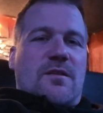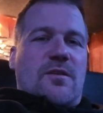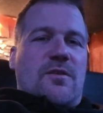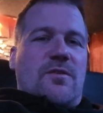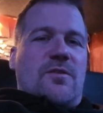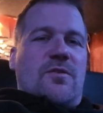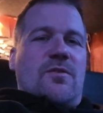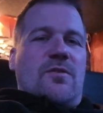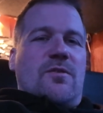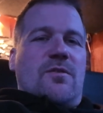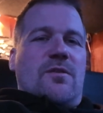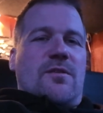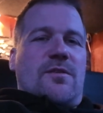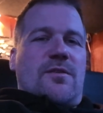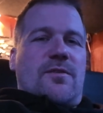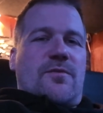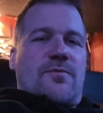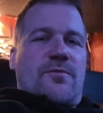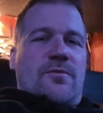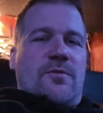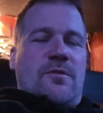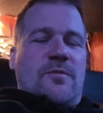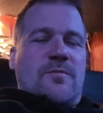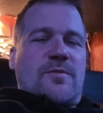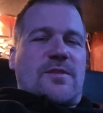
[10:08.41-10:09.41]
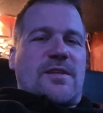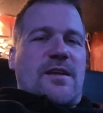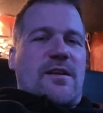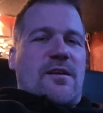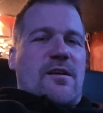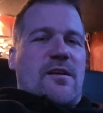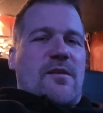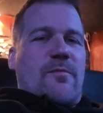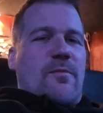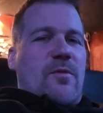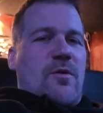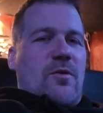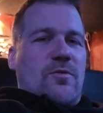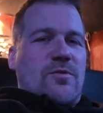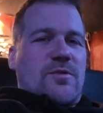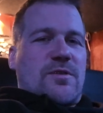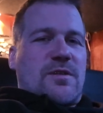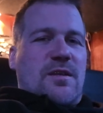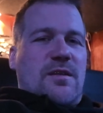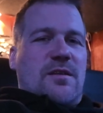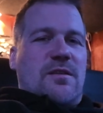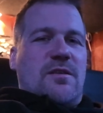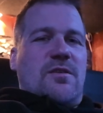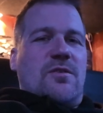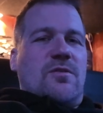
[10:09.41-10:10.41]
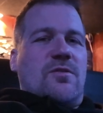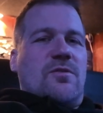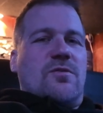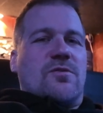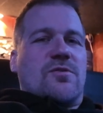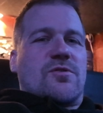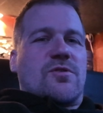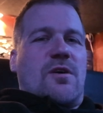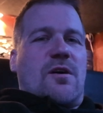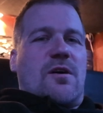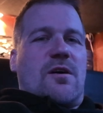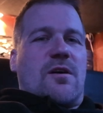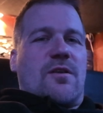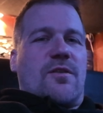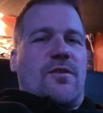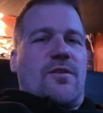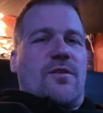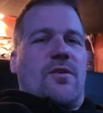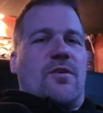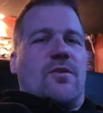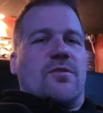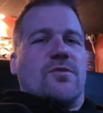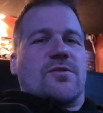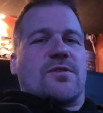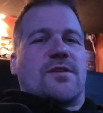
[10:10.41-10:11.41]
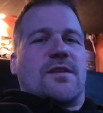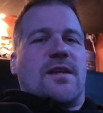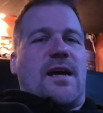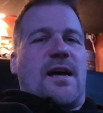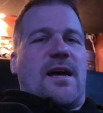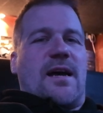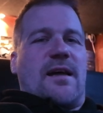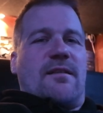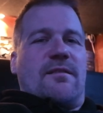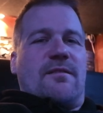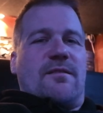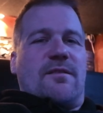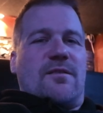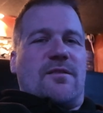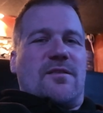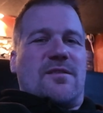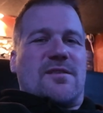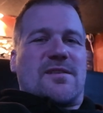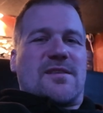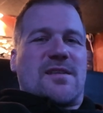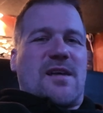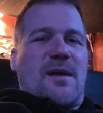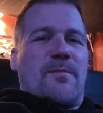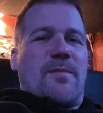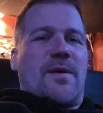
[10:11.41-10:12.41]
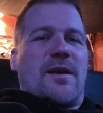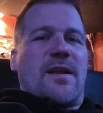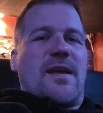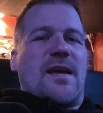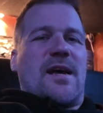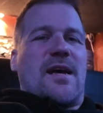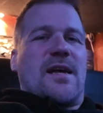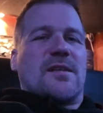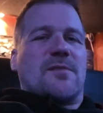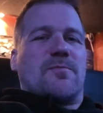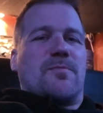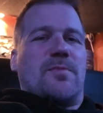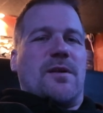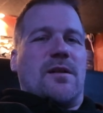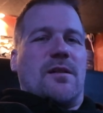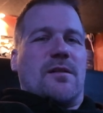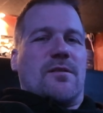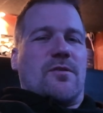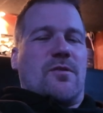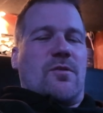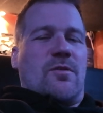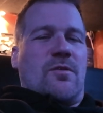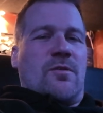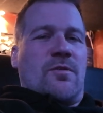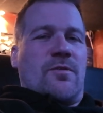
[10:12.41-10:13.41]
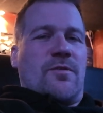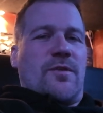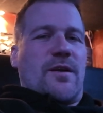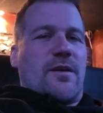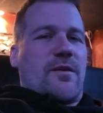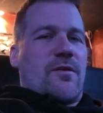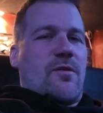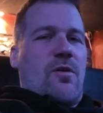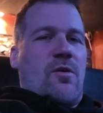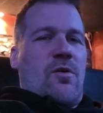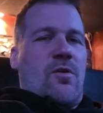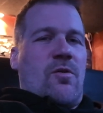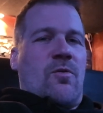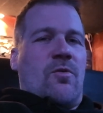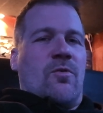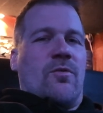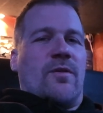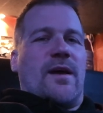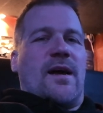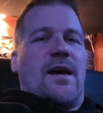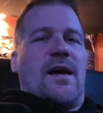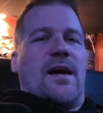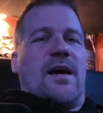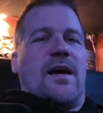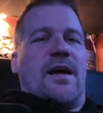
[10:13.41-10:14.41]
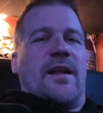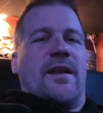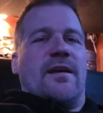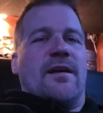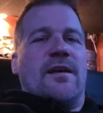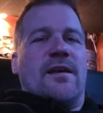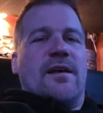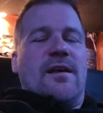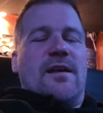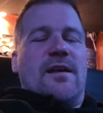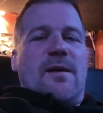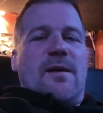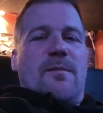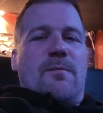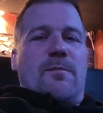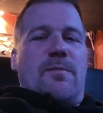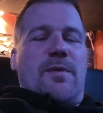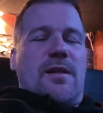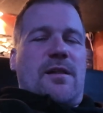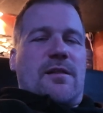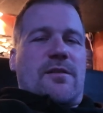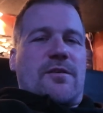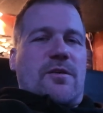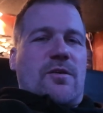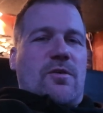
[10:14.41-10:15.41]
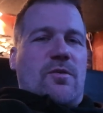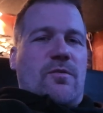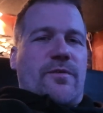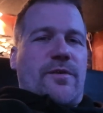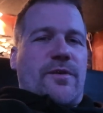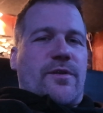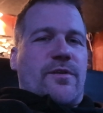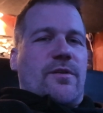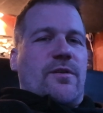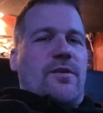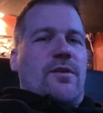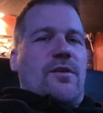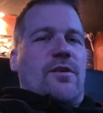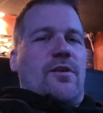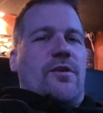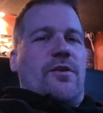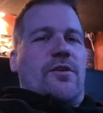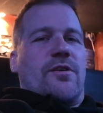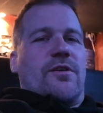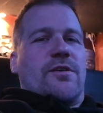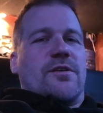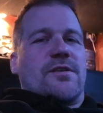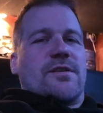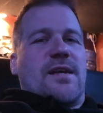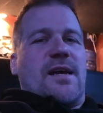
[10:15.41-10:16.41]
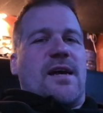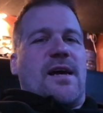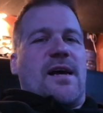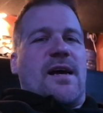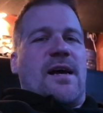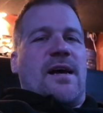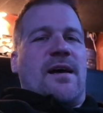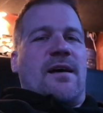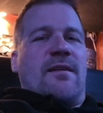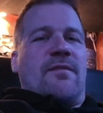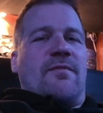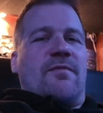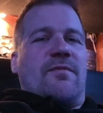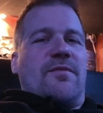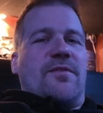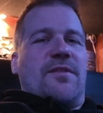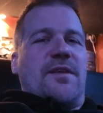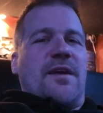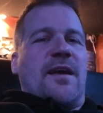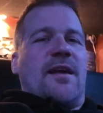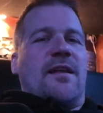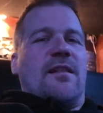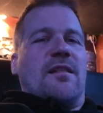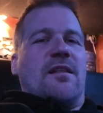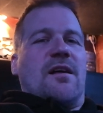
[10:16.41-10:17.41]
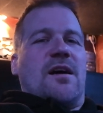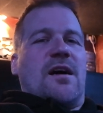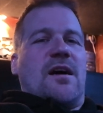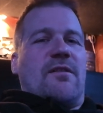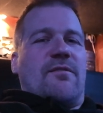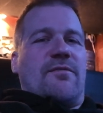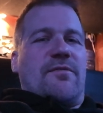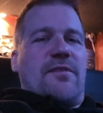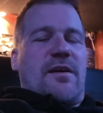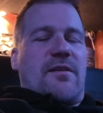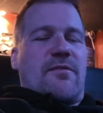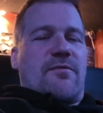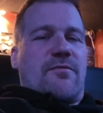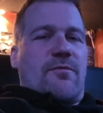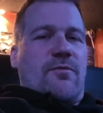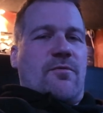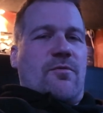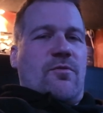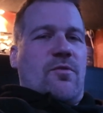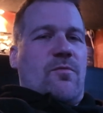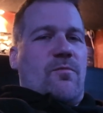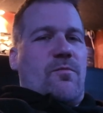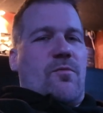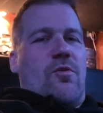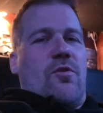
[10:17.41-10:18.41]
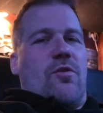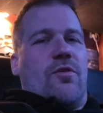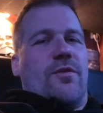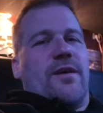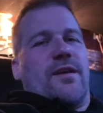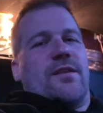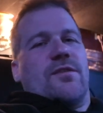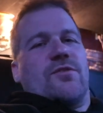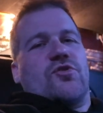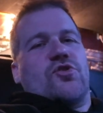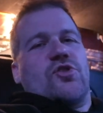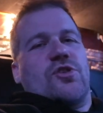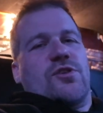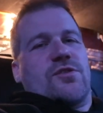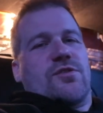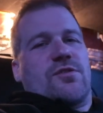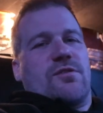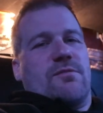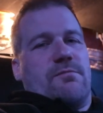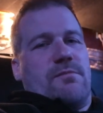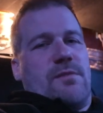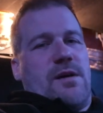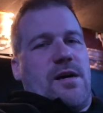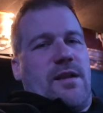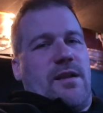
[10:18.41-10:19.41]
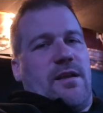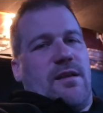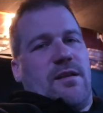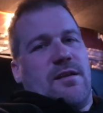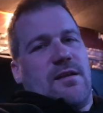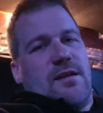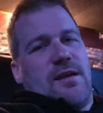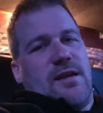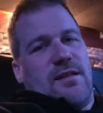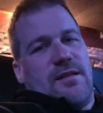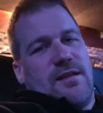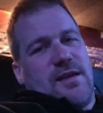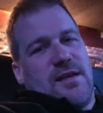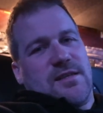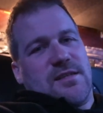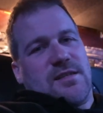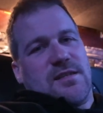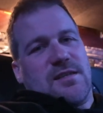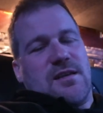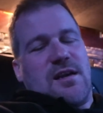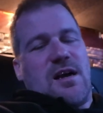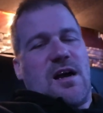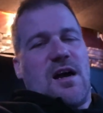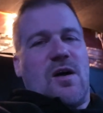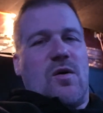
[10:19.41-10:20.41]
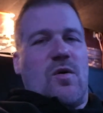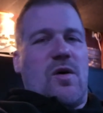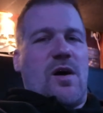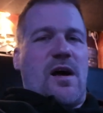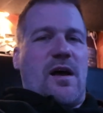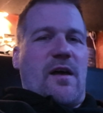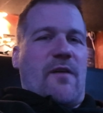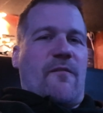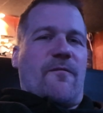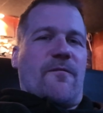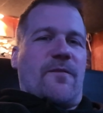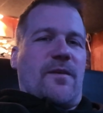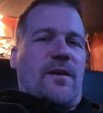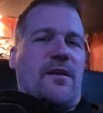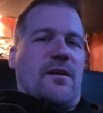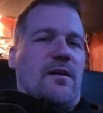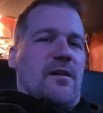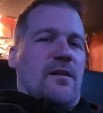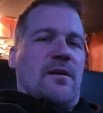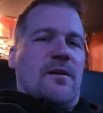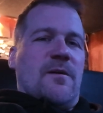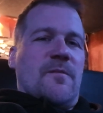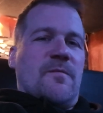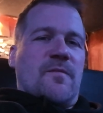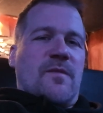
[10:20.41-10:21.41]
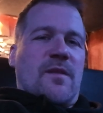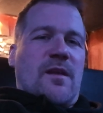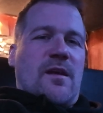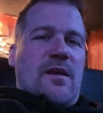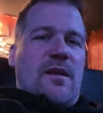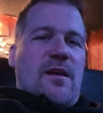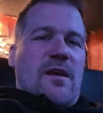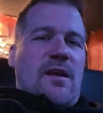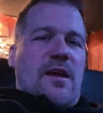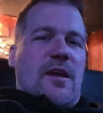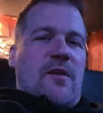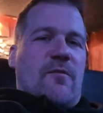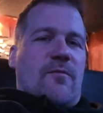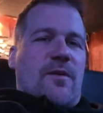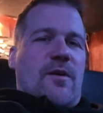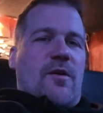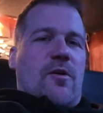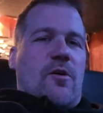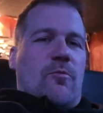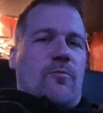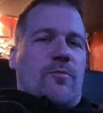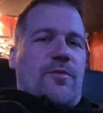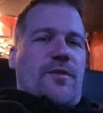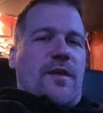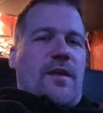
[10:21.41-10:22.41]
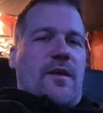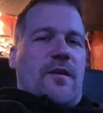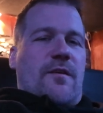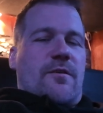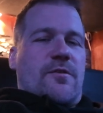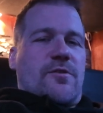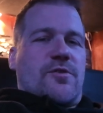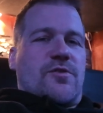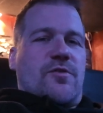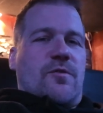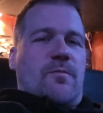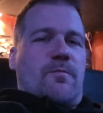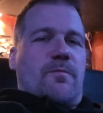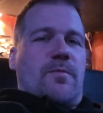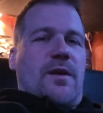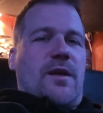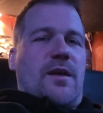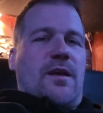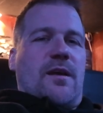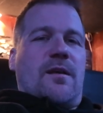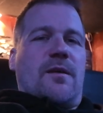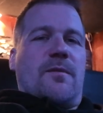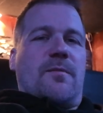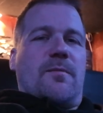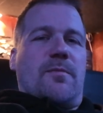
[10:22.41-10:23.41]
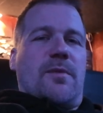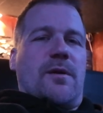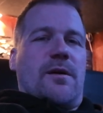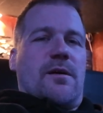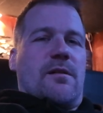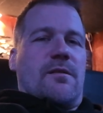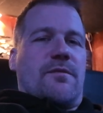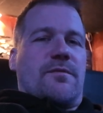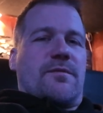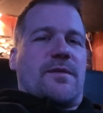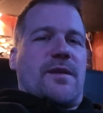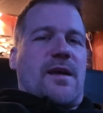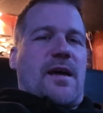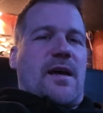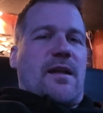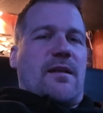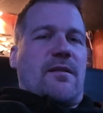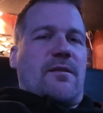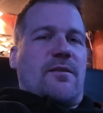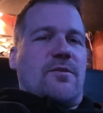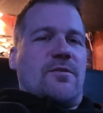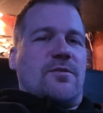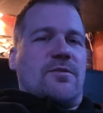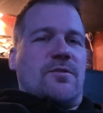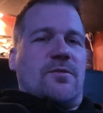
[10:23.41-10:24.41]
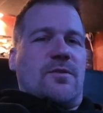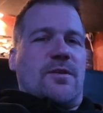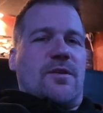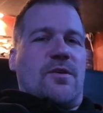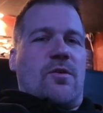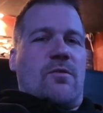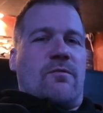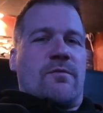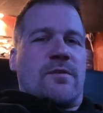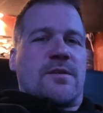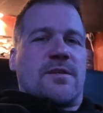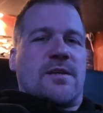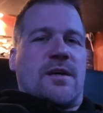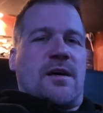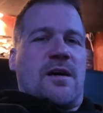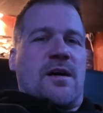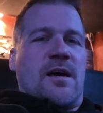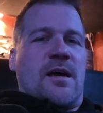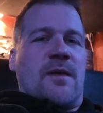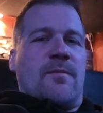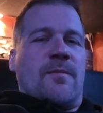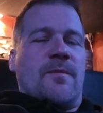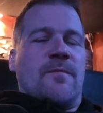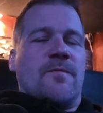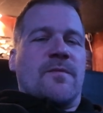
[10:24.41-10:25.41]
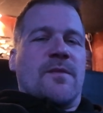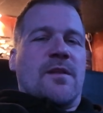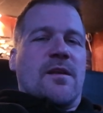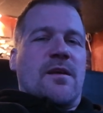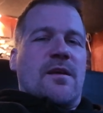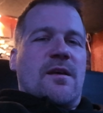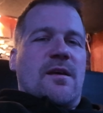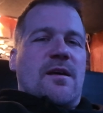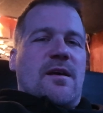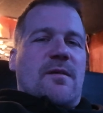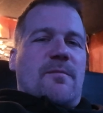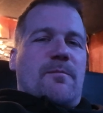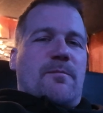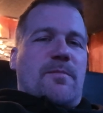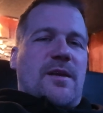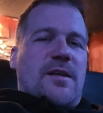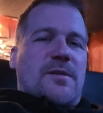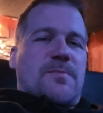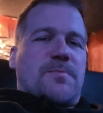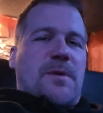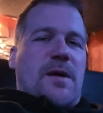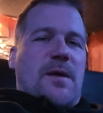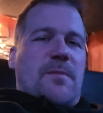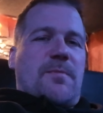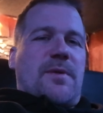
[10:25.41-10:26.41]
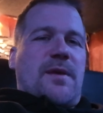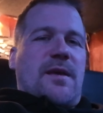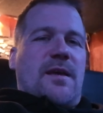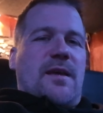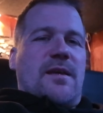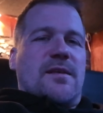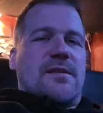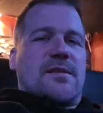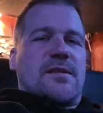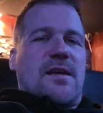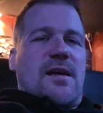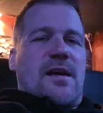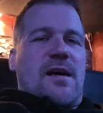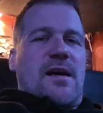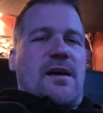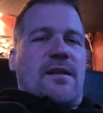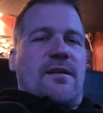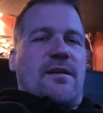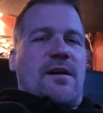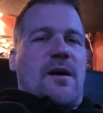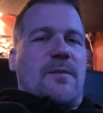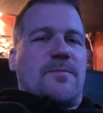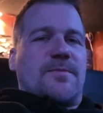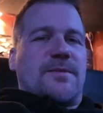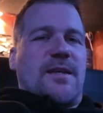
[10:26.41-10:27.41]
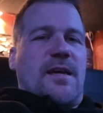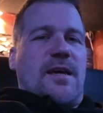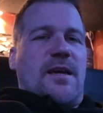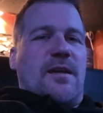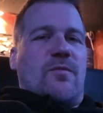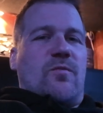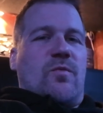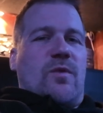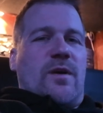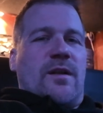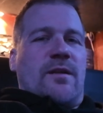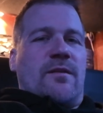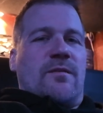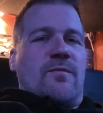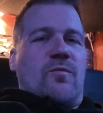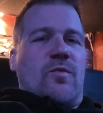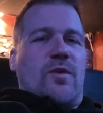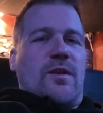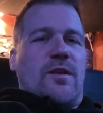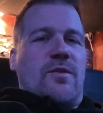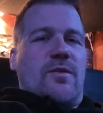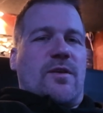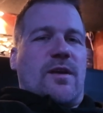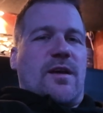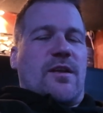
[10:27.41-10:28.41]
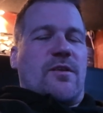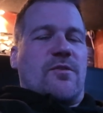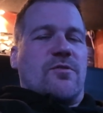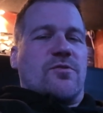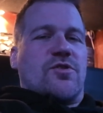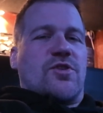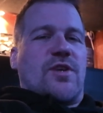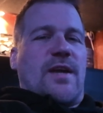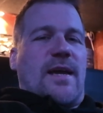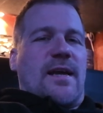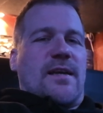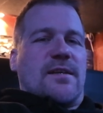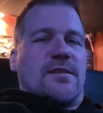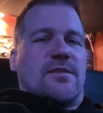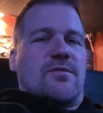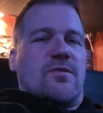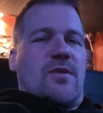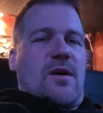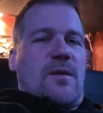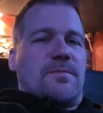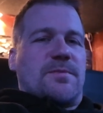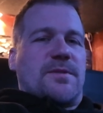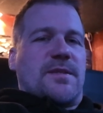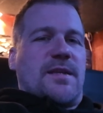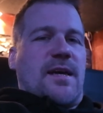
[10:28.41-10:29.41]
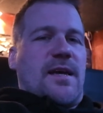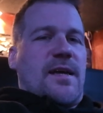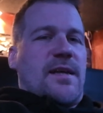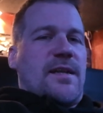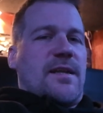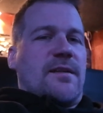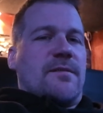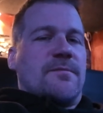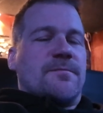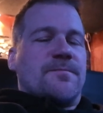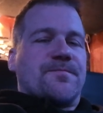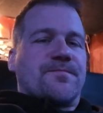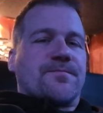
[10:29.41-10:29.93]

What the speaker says: the rooms that are most in use are those that somebody has built on their own and built over the years, and they love their room more than just the money. And that's how I feel every home theater should be built, that you do it over time, piece by piece, and update when you get a good chance to update it.